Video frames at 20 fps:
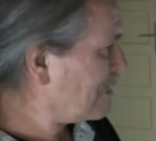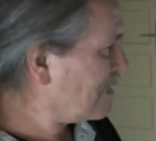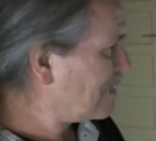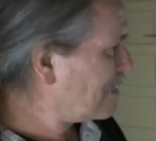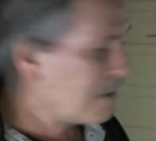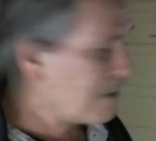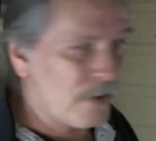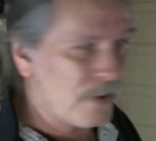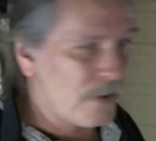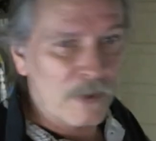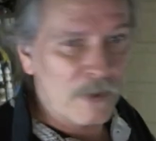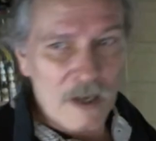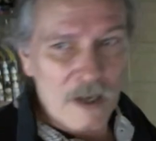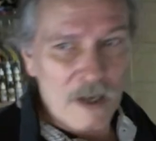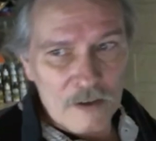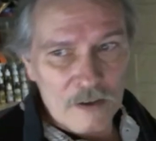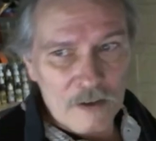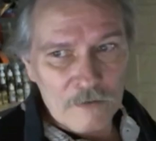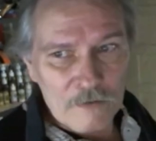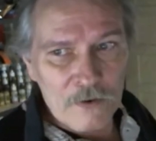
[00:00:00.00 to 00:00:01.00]

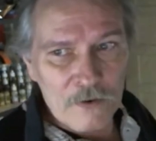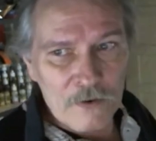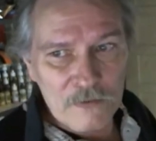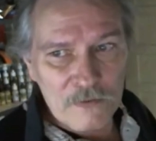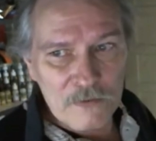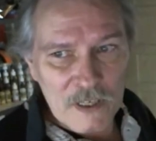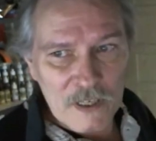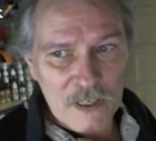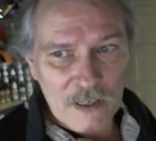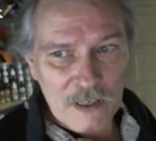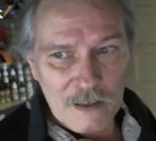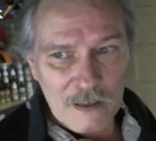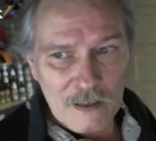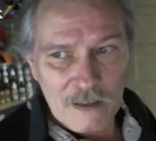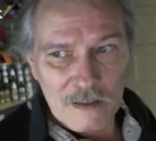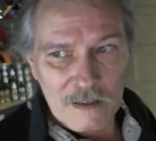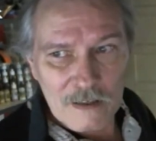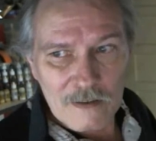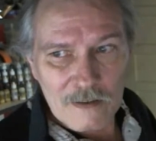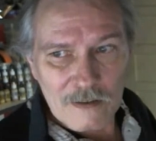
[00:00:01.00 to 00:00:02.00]
350
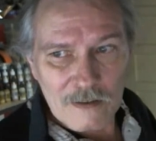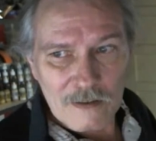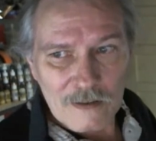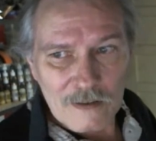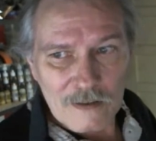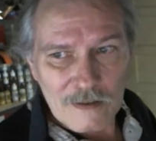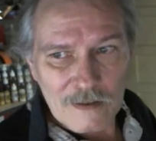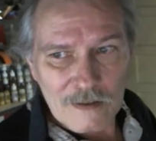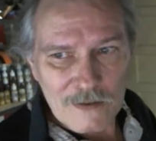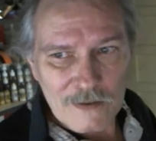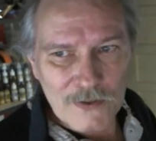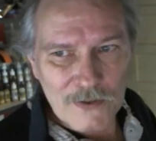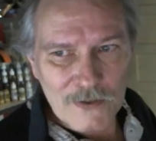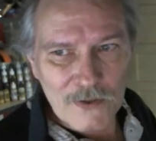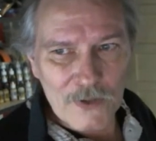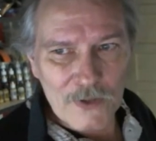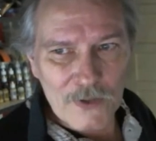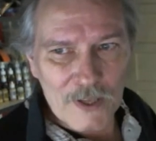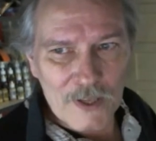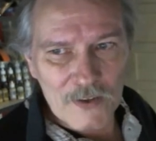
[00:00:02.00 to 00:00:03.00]

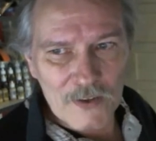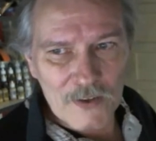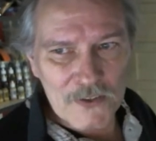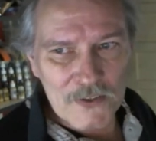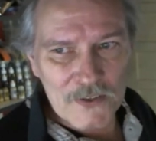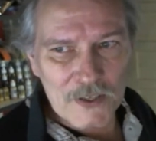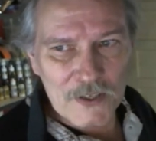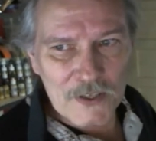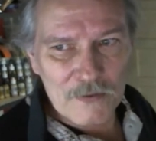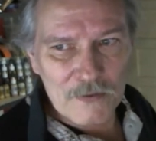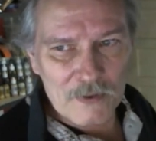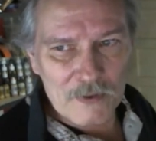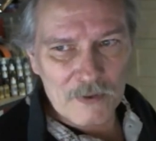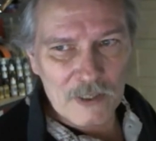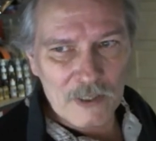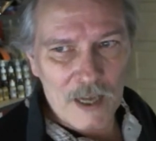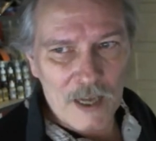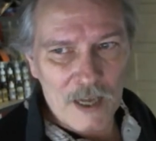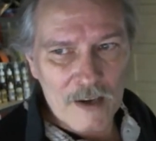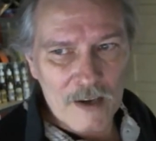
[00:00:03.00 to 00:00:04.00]
so that there's enough
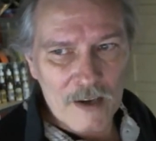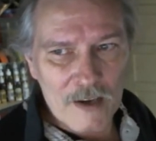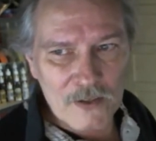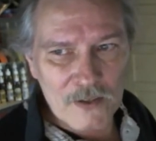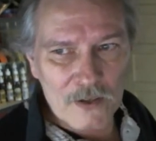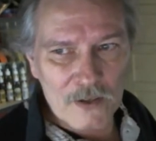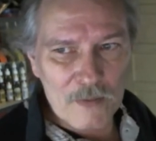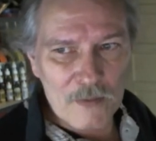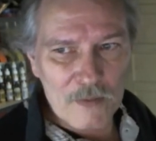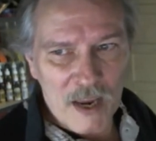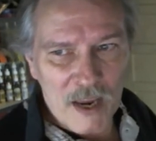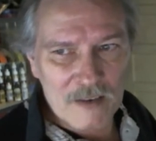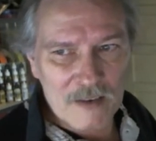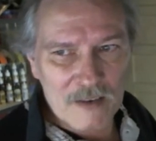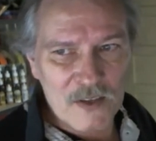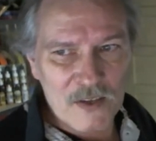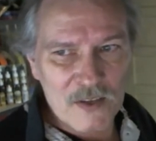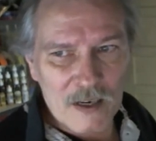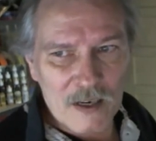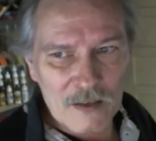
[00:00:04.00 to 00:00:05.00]
glass on the back
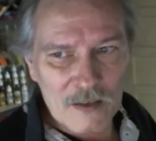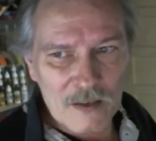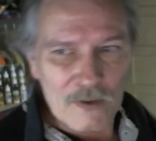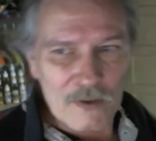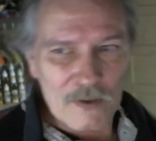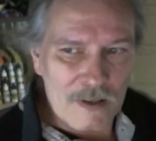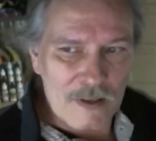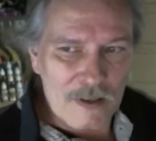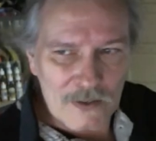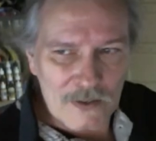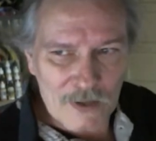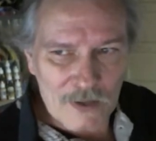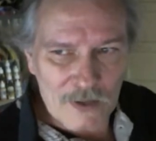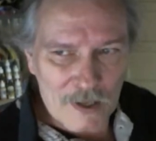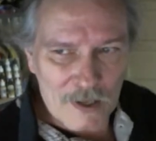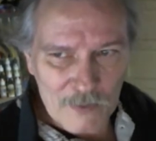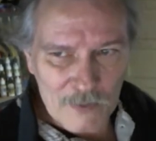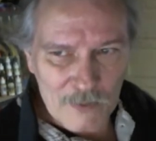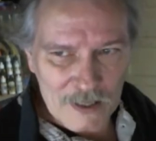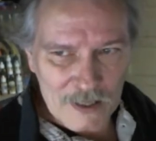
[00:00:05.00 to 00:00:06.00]
side so
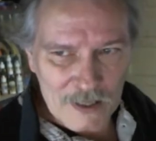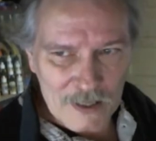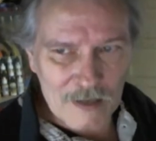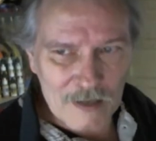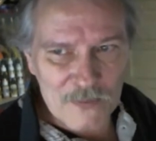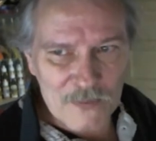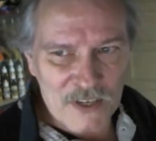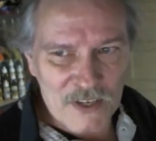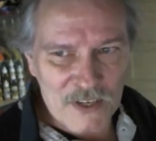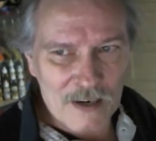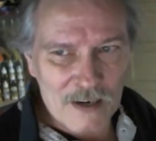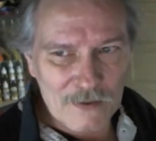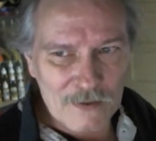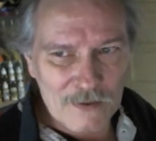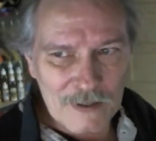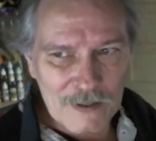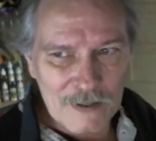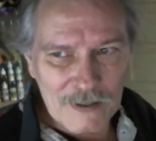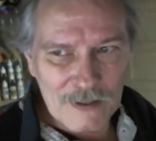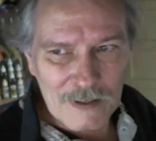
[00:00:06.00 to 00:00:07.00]
that when it comes
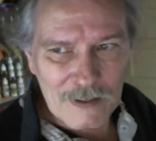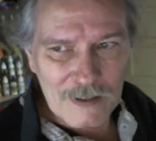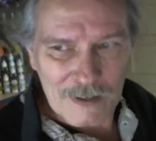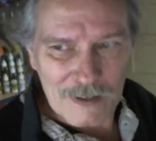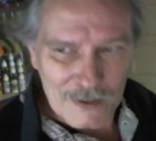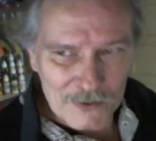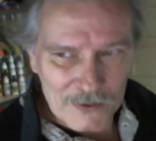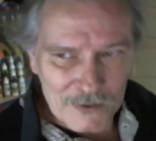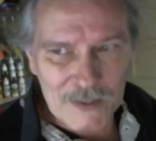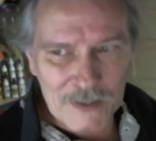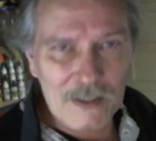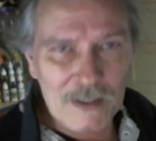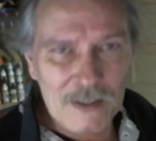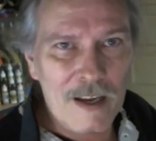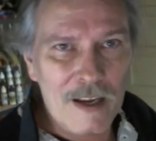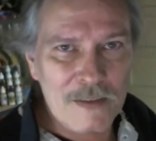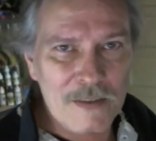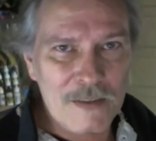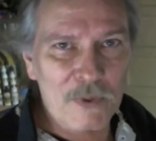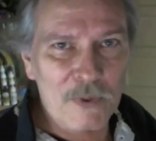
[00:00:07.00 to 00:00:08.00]
down it'll hit the
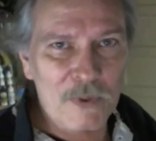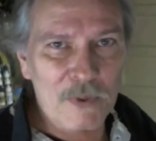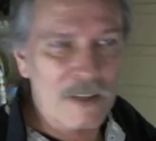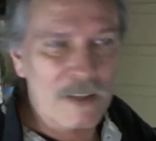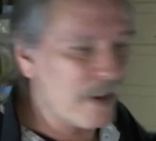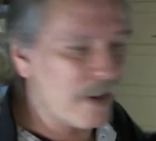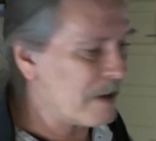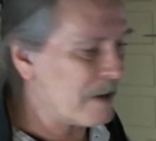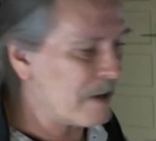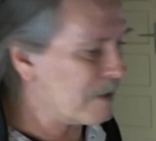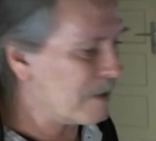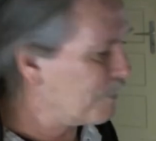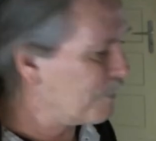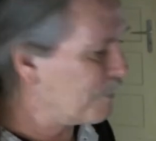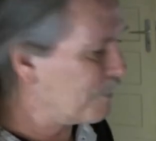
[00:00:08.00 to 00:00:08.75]
glass plate there